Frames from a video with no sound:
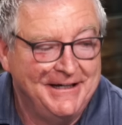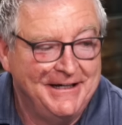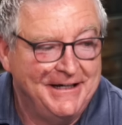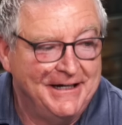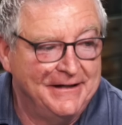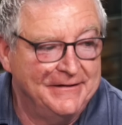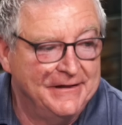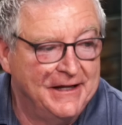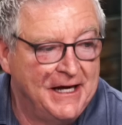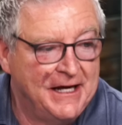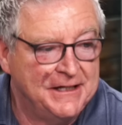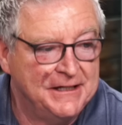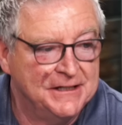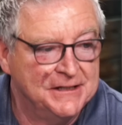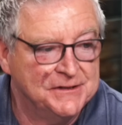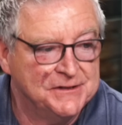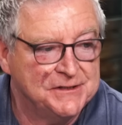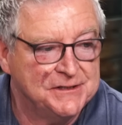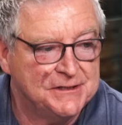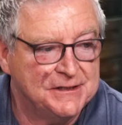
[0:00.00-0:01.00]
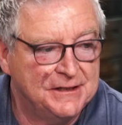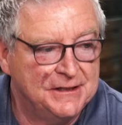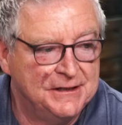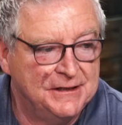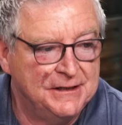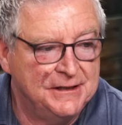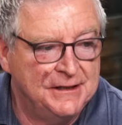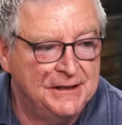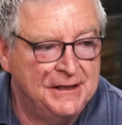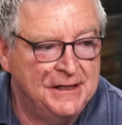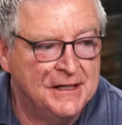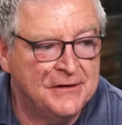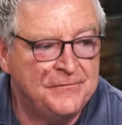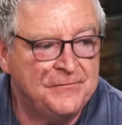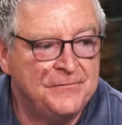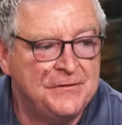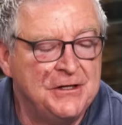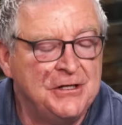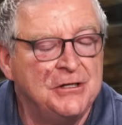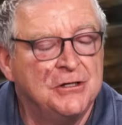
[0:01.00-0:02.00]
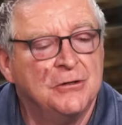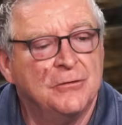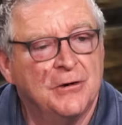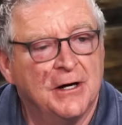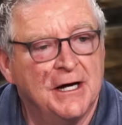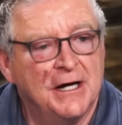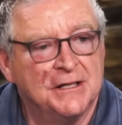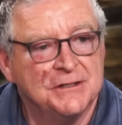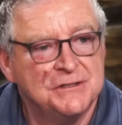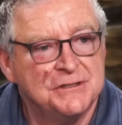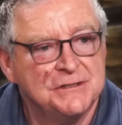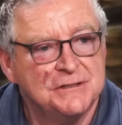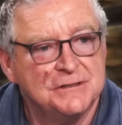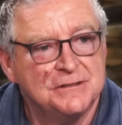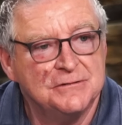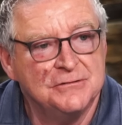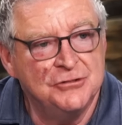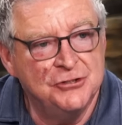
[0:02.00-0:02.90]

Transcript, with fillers: and that is if the U.S.